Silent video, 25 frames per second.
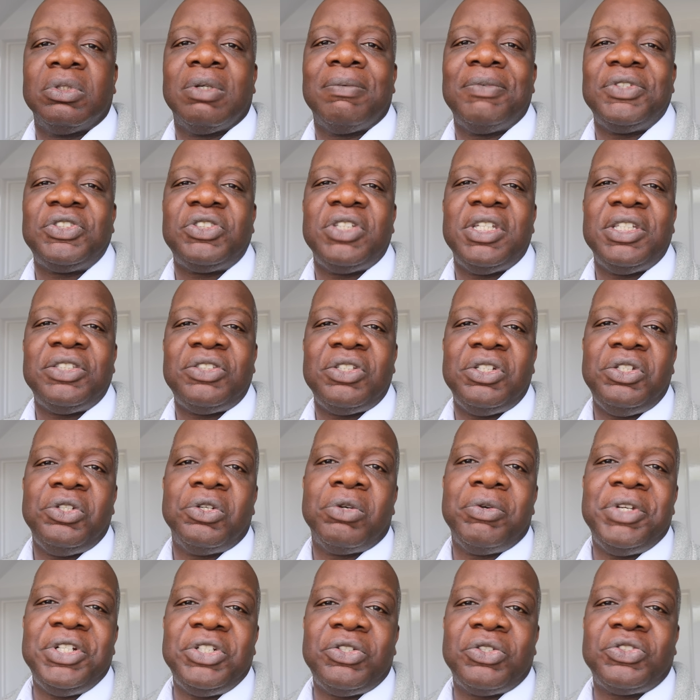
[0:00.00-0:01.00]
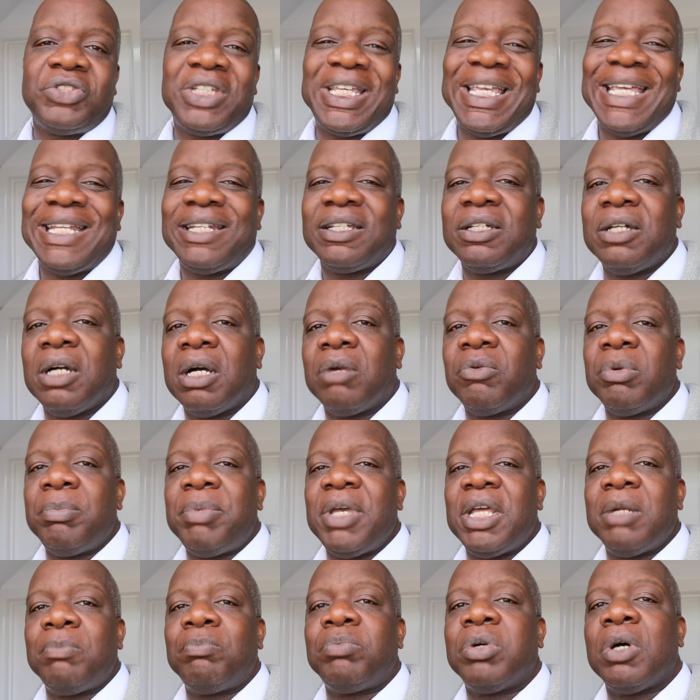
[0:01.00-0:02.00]
Obviously it's in your interest to get the car
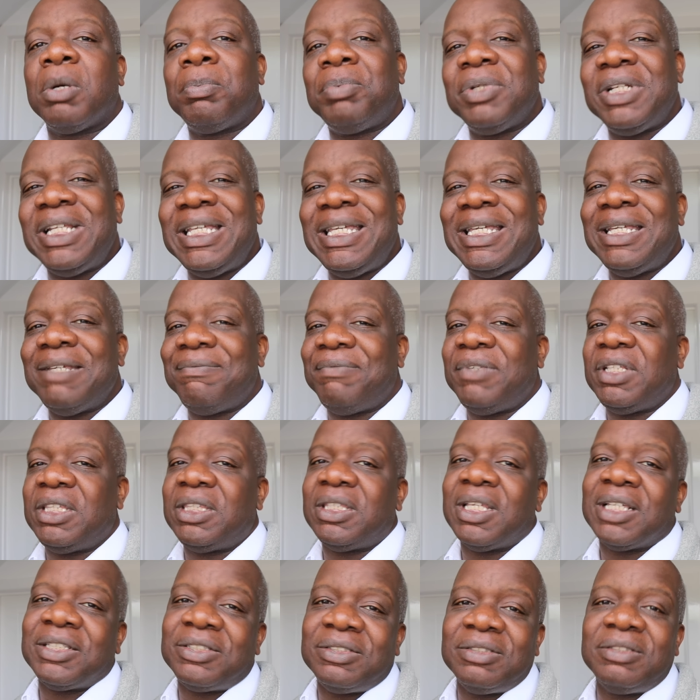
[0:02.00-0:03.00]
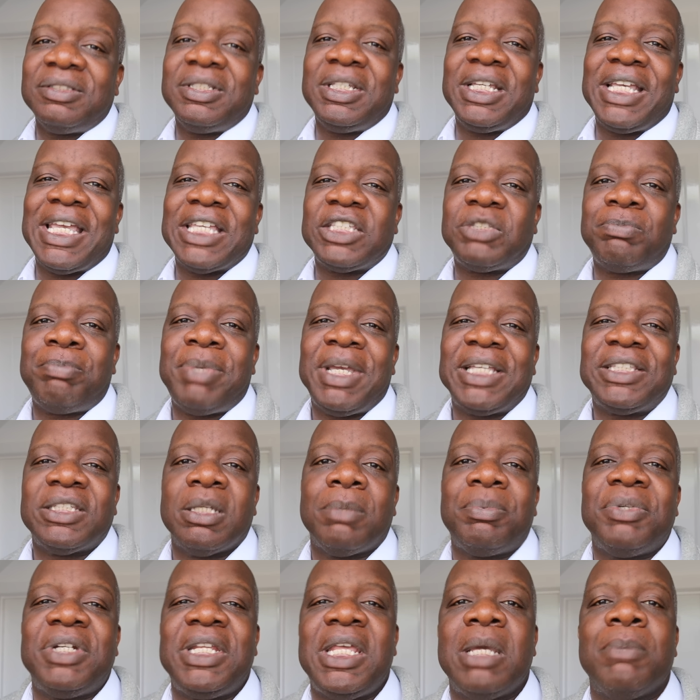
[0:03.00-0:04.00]
repaired properly. If it doesn't, it gets picked
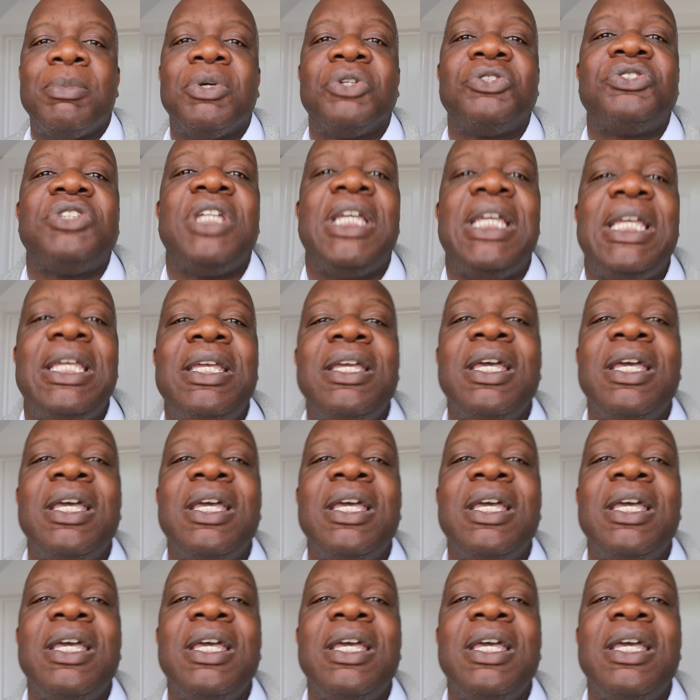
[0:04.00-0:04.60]
up in the MOT,